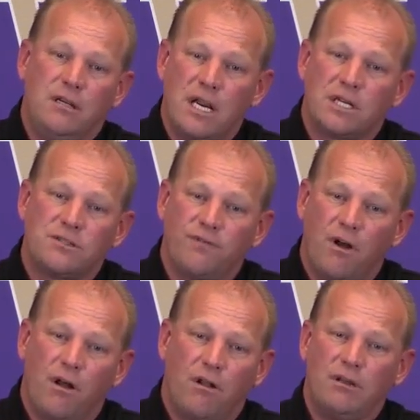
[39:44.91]
next
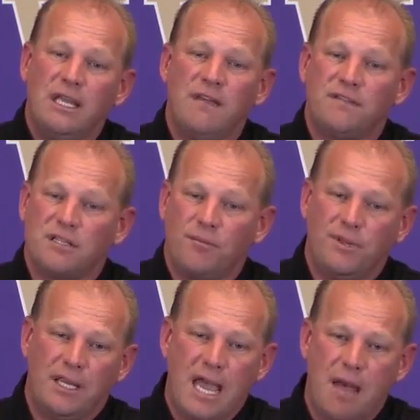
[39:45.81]
fall if
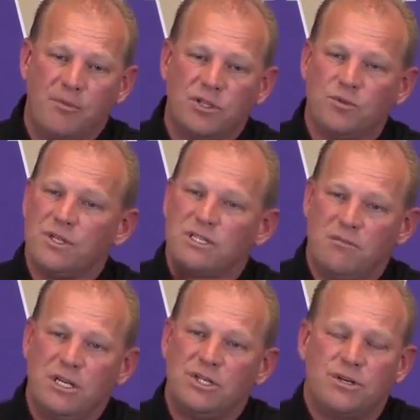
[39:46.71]
something happens with
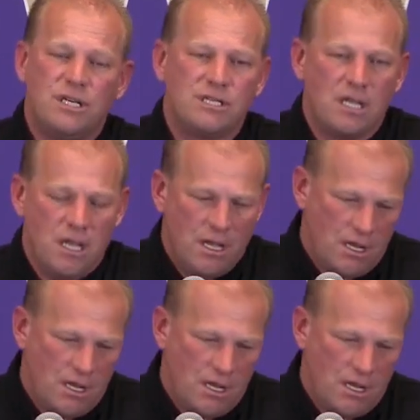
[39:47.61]
some injuries.